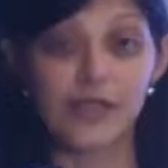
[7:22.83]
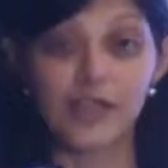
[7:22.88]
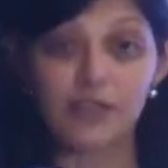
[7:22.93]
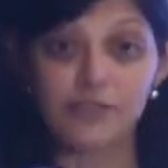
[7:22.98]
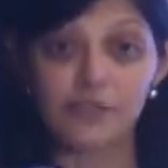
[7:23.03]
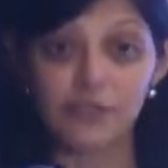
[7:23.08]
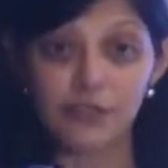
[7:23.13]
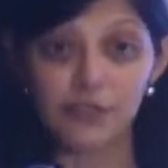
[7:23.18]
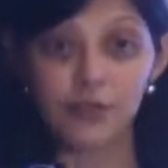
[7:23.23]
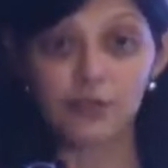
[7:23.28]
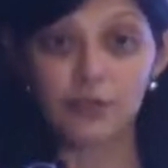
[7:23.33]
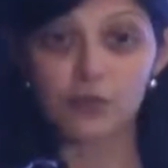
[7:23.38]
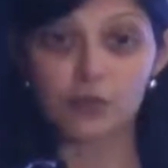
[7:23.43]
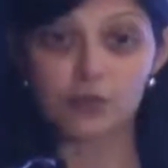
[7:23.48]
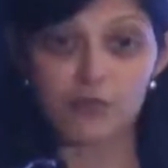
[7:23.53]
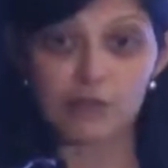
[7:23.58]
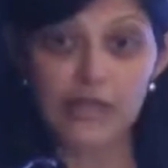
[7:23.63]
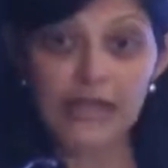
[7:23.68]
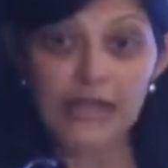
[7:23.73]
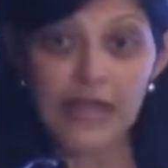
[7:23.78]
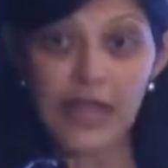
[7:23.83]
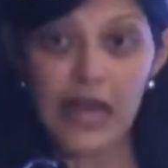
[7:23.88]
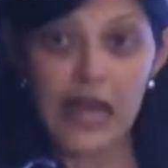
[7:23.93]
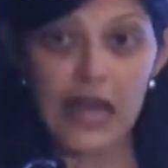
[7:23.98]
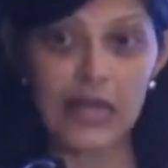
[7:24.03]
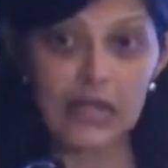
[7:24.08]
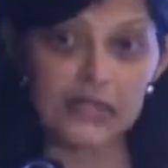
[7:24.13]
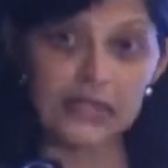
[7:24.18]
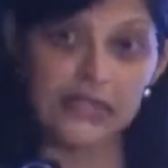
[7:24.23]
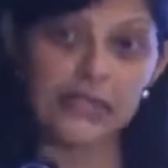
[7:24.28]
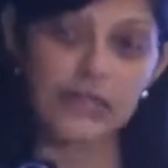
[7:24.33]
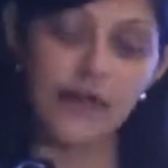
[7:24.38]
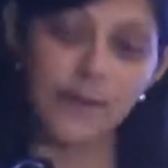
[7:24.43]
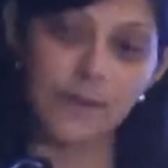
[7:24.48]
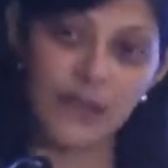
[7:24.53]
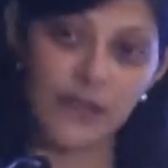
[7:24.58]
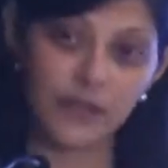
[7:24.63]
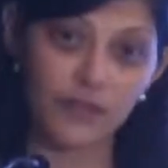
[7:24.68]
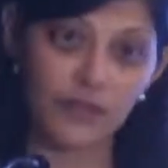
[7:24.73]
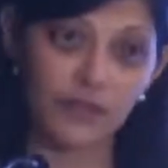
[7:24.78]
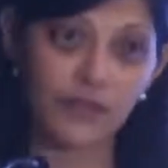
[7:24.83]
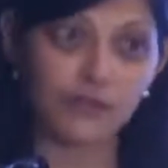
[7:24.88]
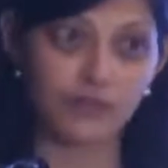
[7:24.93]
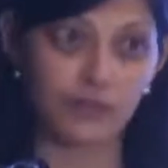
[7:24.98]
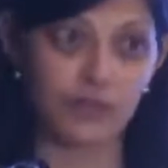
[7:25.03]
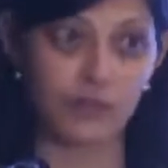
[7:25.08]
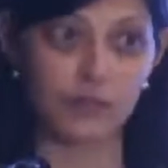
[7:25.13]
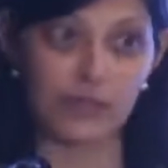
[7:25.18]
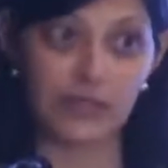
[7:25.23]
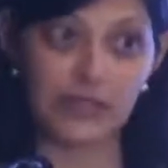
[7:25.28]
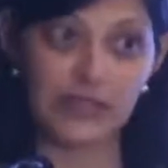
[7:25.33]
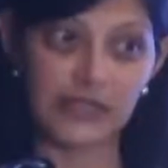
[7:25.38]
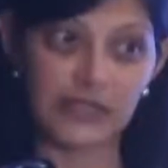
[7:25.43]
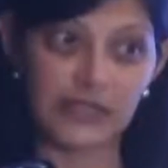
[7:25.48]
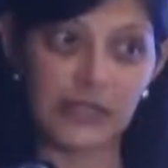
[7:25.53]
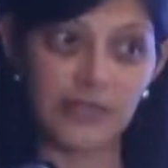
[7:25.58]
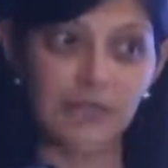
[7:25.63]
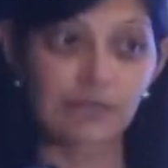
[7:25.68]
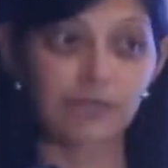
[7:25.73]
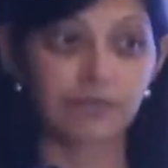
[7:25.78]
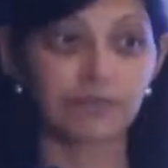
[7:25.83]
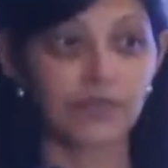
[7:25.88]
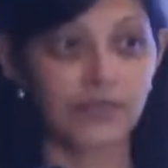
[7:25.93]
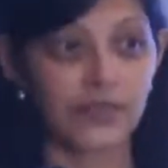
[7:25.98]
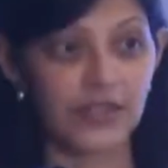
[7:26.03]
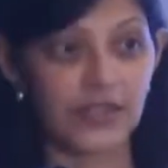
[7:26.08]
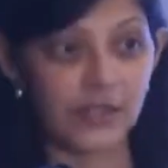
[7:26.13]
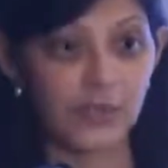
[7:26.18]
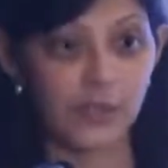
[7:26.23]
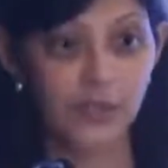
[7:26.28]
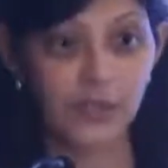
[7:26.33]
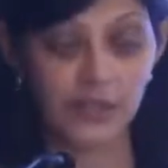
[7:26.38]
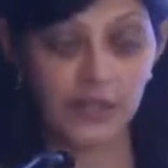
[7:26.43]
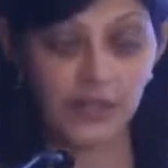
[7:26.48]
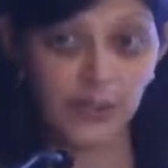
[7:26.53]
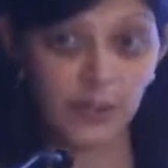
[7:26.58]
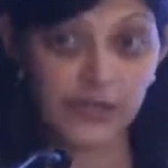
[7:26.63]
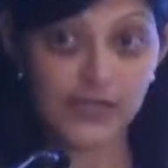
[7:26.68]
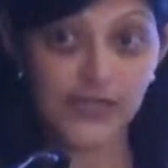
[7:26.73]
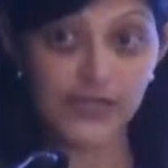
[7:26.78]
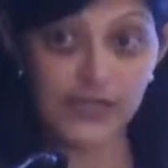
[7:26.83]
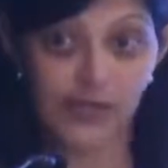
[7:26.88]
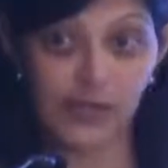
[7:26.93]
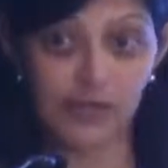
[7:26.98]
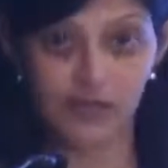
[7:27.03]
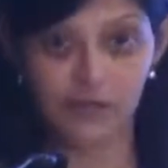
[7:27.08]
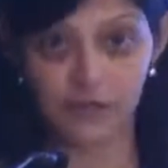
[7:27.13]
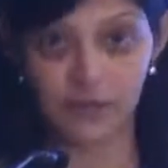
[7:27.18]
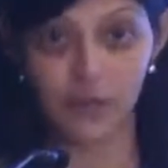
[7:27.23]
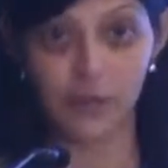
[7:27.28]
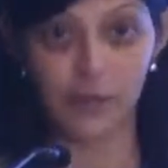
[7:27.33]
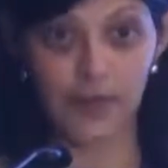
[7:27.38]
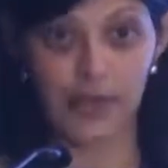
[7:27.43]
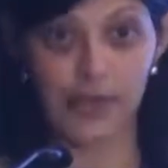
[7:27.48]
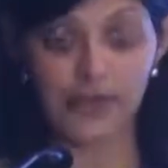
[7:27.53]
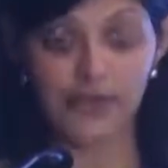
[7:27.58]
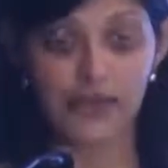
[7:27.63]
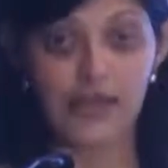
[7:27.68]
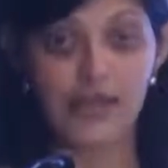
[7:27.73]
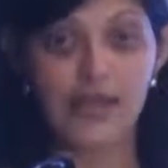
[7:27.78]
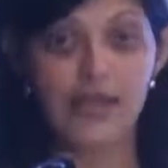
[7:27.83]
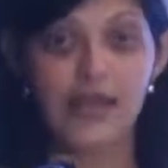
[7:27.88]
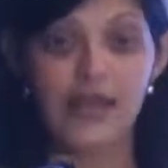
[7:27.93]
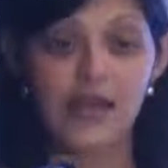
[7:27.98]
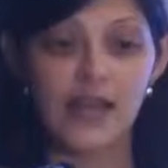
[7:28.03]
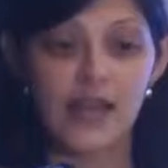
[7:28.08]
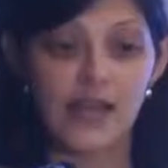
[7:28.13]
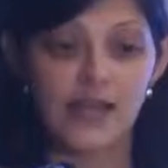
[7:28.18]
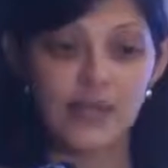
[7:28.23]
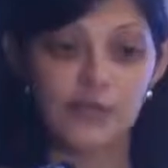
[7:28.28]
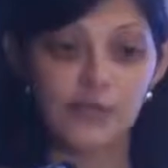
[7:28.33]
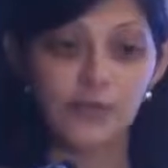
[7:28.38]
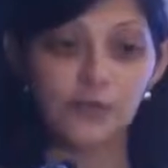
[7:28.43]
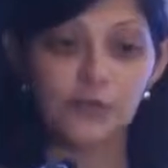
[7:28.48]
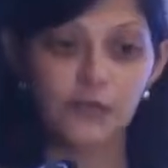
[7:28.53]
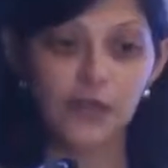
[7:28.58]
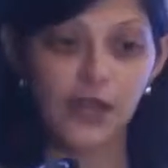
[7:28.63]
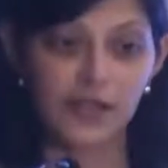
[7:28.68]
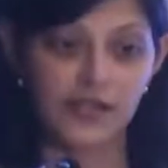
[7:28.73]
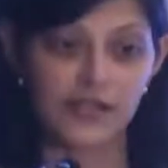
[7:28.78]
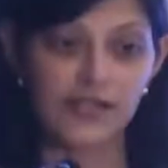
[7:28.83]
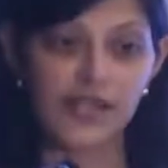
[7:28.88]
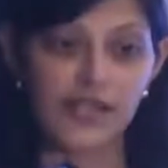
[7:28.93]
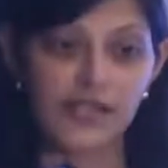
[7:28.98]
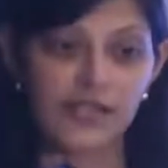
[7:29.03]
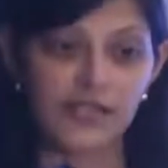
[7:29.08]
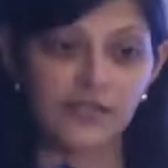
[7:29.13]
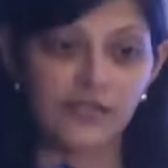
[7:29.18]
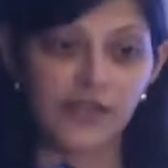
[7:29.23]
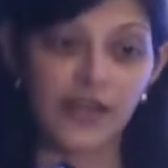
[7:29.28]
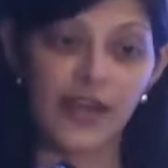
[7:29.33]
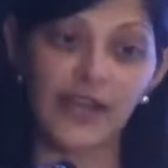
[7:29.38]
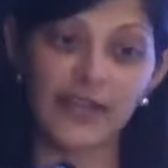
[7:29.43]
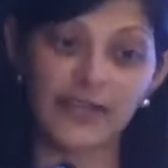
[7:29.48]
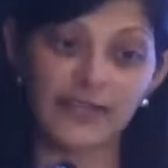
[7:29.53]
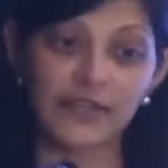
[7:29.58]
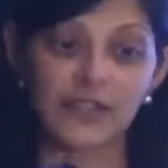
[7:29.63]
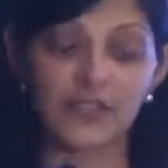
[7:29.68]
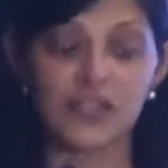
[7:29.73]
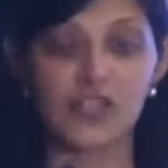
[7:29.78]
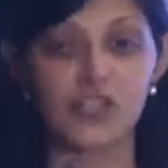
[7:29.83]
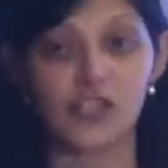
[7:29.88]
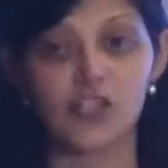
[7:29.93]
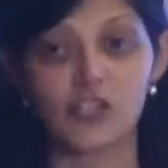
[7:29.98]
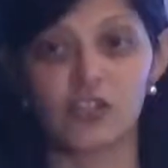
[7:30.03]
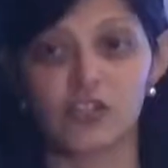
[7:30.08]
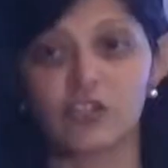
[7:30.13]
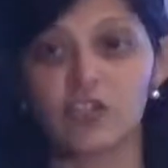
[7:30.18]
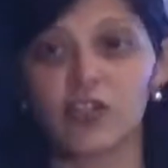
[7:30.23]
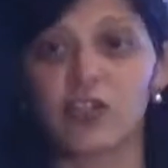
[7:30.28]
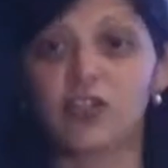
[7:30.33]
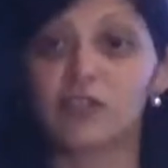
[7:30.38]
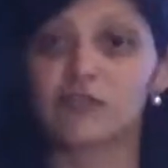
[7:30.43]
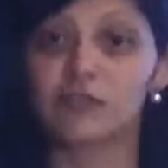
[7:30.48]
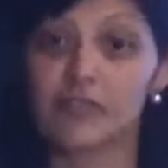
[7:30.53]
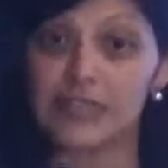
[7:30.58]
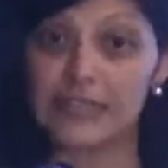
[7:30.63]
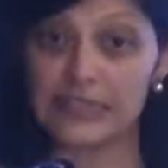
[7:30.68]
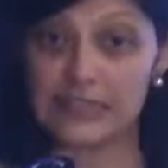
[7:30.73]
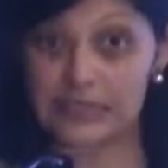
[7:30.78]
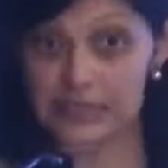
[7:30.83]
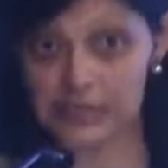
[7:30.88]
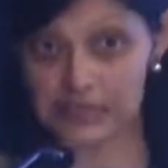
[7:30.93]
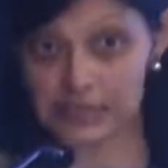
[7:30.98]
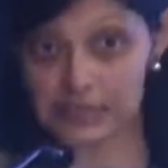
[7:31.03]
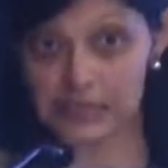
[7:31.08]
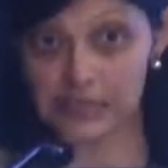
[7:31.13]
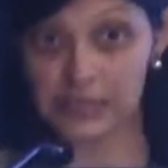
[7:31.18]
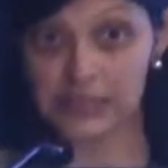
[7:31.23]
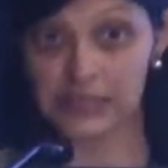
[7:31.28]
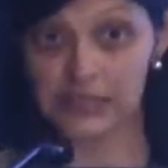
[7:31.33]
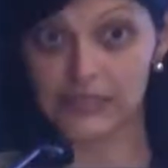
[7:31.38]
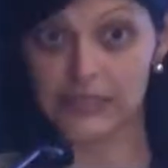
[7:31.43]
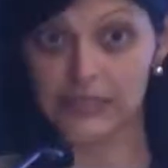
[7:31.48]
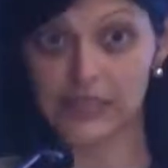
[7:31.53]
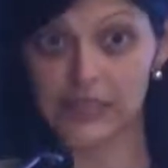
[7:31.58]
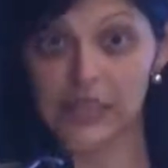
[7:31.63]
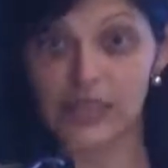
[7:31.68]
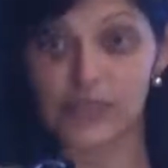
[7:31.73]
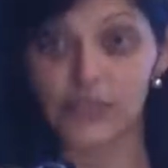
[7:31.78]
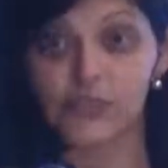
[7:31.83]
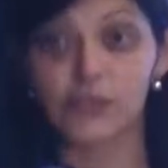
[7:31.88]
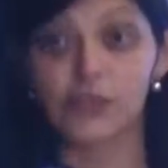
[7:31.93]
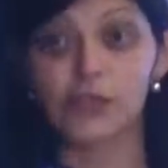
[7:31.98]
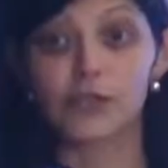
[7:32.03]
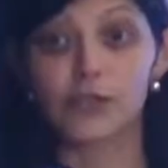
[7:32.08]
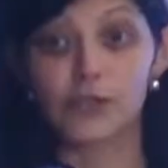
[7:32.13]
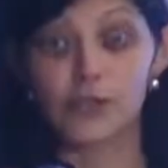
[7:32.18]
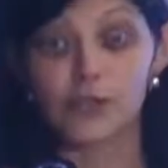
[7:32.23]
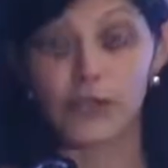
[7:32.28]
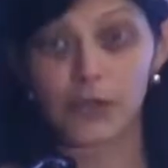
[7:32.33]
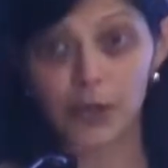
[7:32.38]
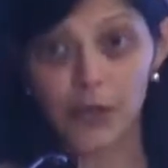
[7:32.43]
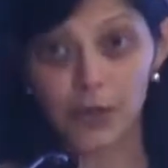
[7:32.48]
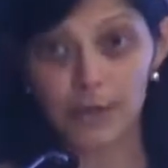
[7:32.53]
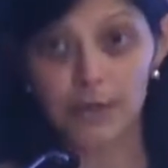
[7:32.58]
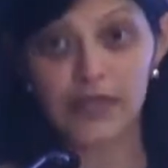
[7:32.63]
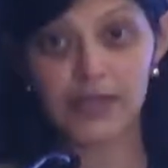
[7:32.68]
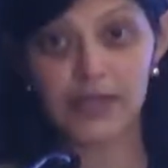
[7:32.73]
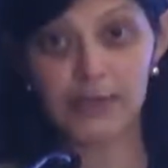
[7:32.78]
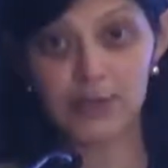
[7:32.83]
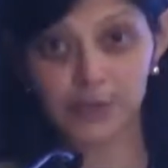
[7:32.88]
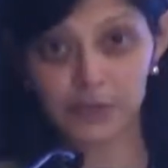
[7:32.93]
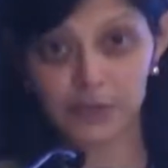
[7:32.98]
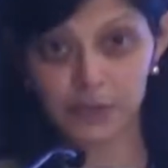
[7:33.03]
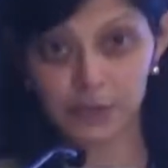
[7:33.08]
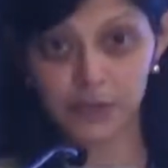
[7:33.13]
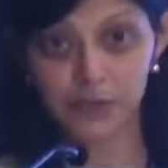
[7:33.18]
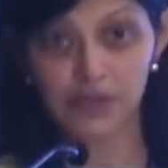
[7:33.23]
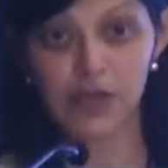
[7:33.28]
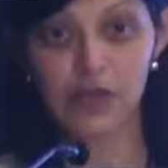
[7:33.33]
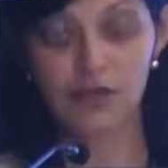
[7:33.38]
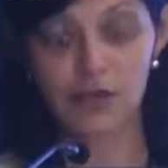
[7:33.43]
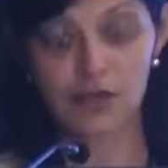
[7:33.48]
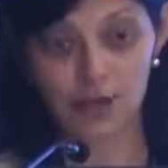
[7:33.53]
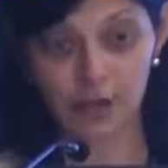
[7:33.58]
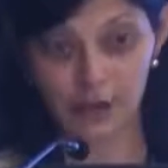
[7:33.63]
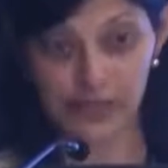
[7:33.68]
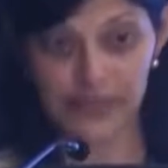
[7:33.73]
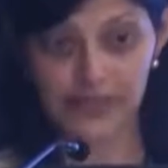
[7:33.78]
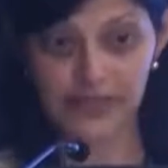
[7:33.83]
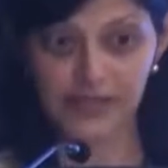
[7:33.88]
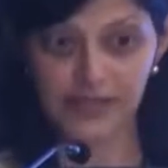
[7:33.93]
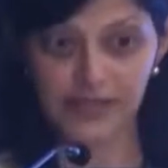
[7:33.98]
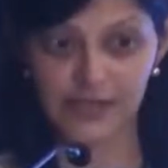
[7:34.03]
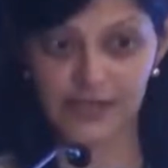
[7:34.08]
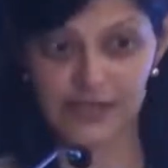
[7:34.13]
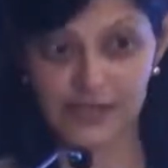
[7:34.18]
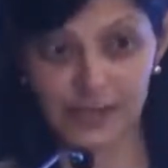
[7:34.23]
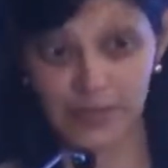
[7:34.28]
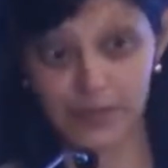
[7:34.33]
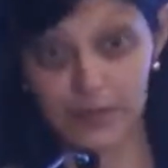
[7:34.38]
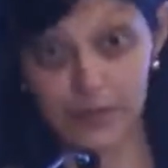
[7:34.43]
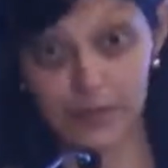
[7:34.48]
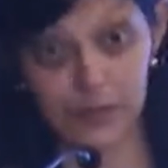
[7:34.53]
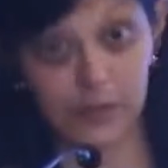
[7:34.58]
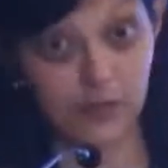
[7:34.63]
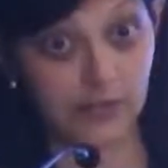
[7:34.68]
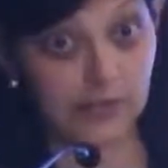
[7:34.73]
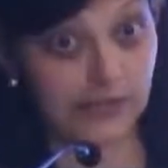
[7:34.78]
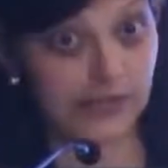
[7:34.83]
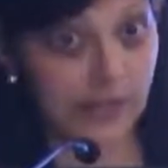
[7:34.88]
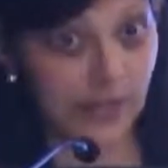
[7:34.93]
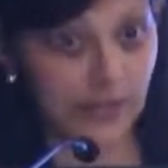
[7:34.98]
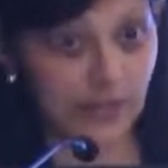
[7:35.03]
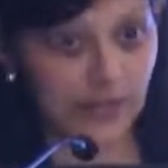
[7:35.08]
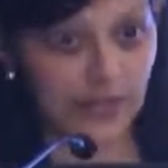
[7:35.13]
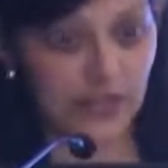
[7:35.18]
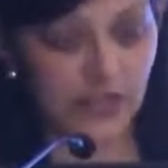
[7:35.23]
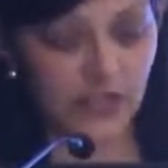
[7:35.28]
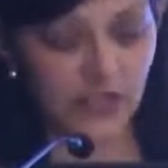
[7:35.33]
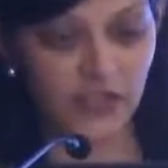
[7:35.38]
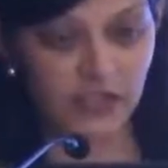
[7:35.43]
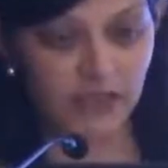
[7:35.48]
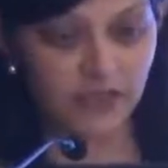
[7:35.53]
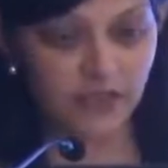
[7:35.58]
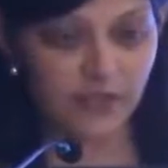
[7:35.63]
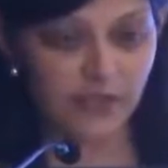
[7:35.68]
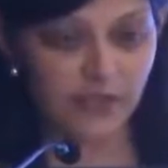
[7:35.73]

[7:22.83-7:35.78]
if you recast a method of treatment claim into the Swiss style format, you do not satisfy the condition of relatedness. So you will not be able to request supplementary examination.